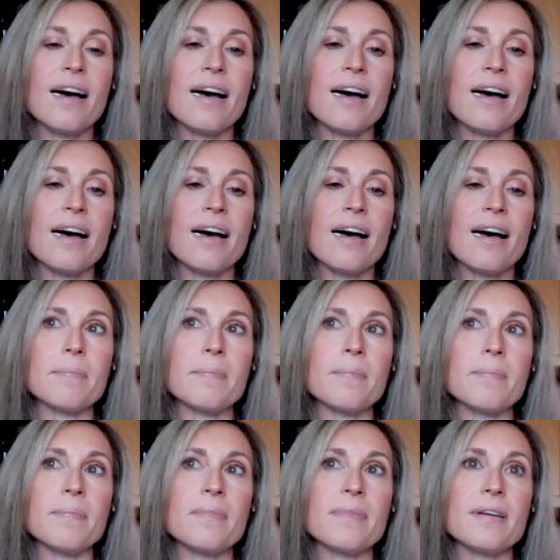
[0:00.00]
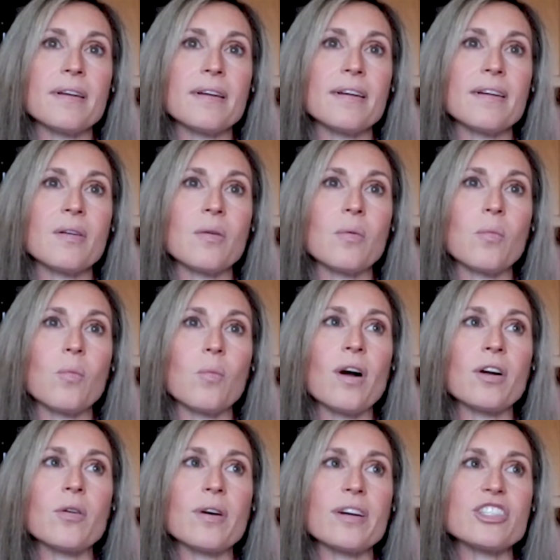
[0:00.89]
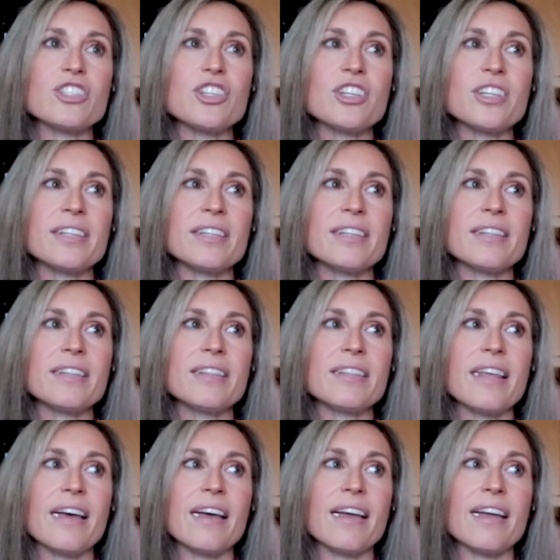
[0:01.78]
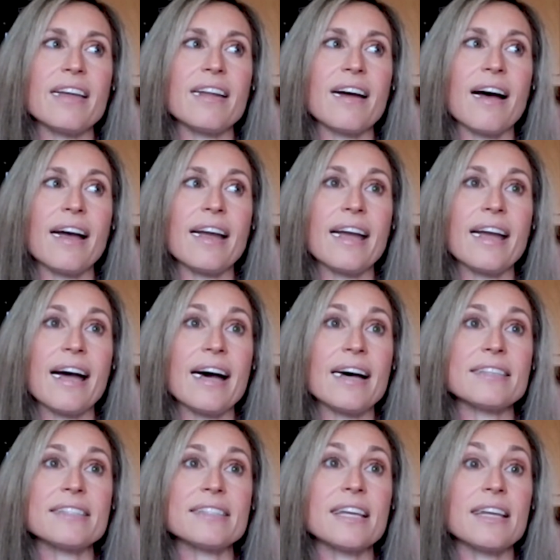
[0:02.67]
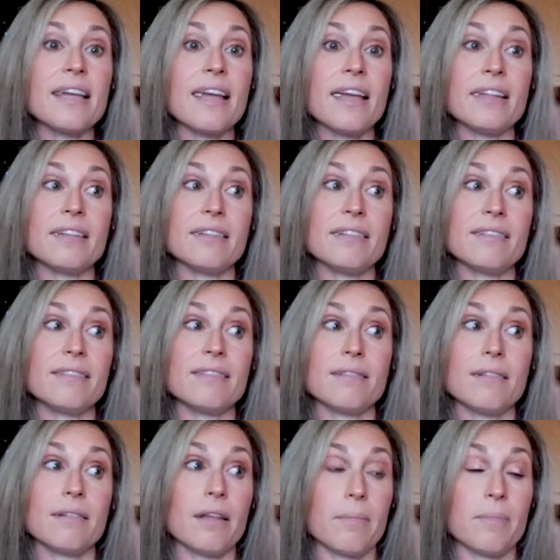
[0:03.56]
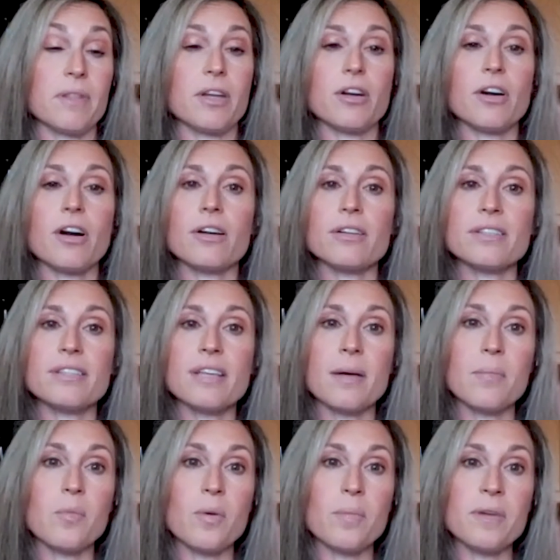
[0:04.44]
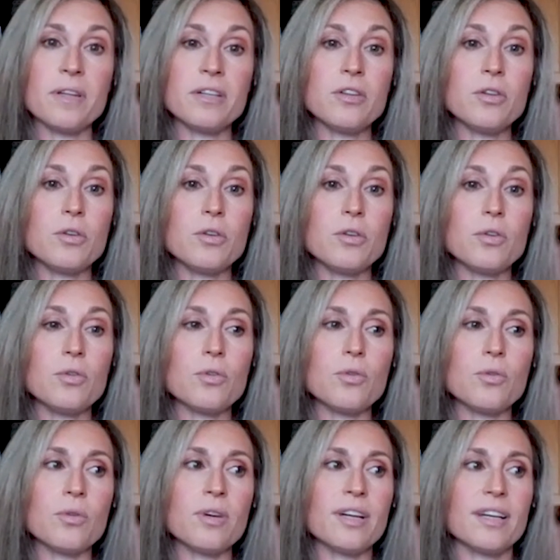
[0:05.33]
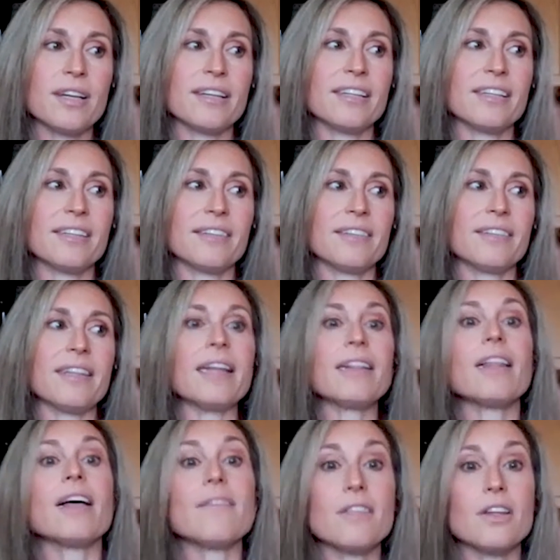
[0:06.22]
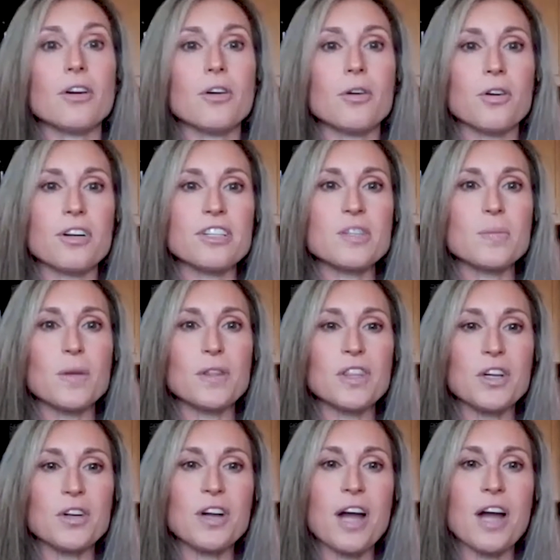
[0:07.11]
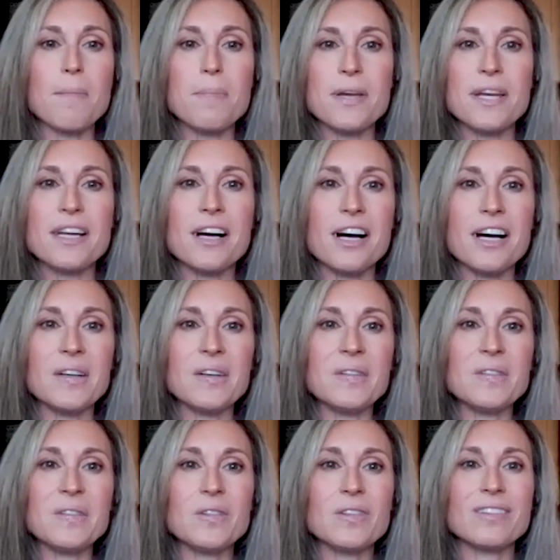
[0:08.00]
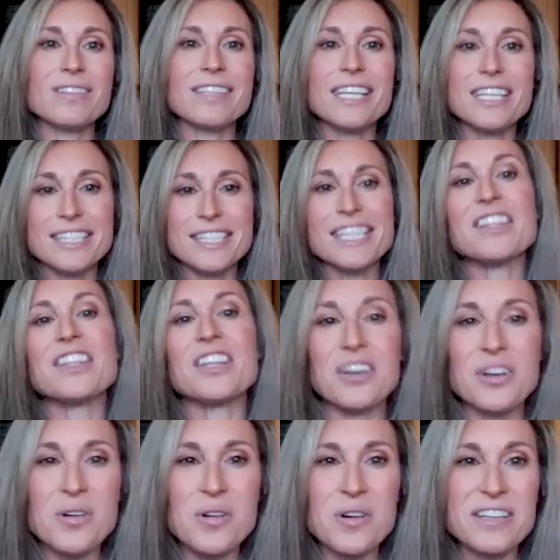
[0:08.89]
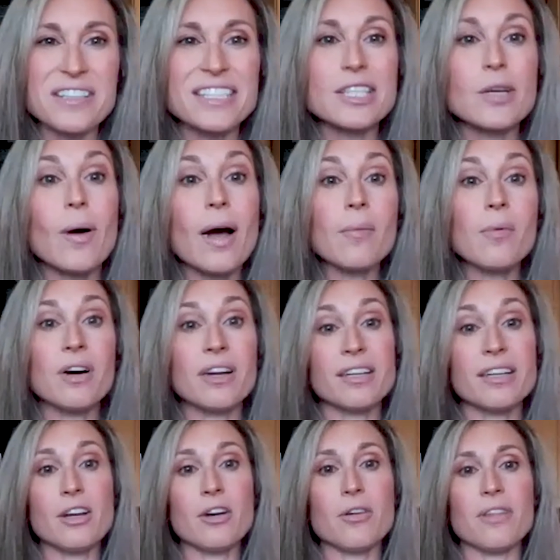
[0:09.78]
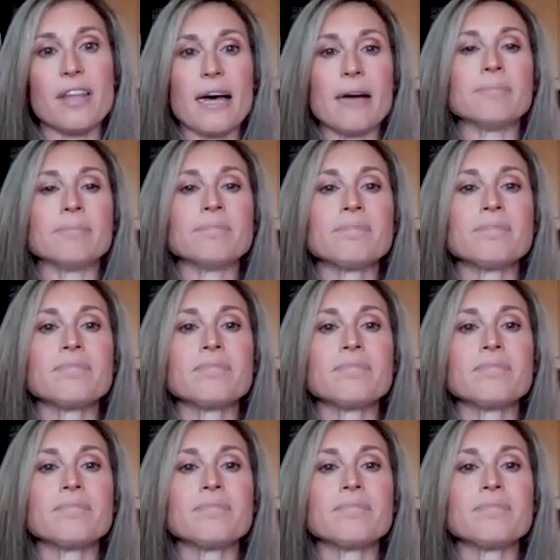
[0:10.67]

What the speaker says: One question that I ask, and there are some women who they love their horse, but they're not big on kissing their horse. So I want to know that.